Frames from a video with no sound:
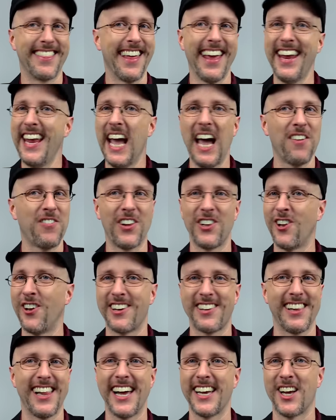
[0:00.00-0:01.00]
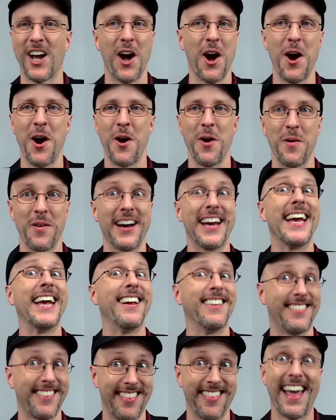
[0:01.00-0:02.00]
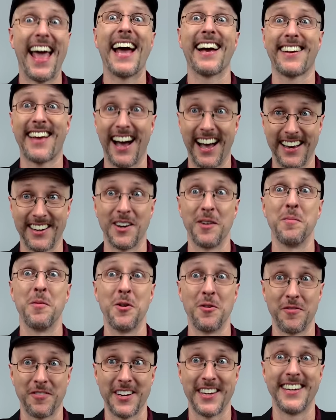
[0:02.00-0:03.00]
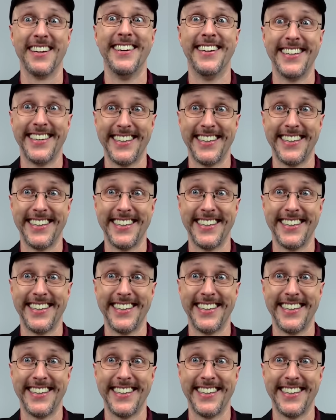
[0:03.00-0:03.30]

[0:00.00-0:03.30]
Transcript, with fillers: They have a look like, oh, it's that kind of movie.